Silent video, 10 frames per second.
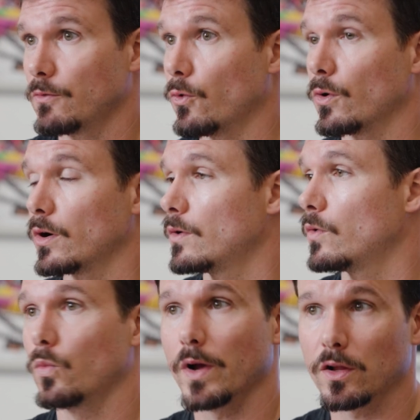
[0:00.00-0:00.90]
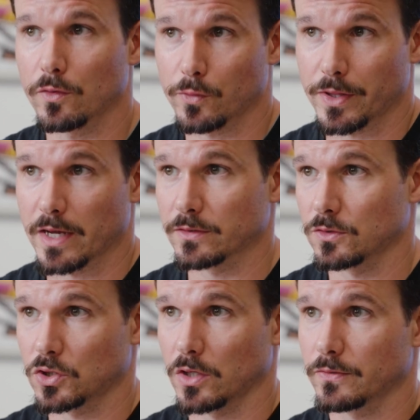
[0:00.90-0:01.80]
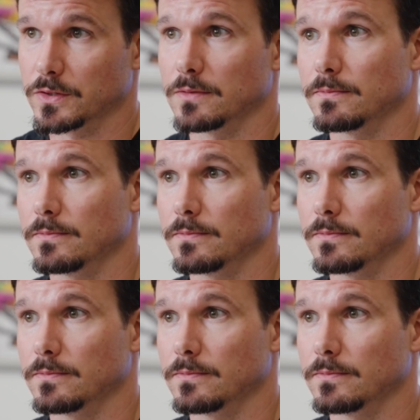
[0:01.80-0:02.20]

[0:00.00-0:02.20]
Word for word: for well over a thousand shifts.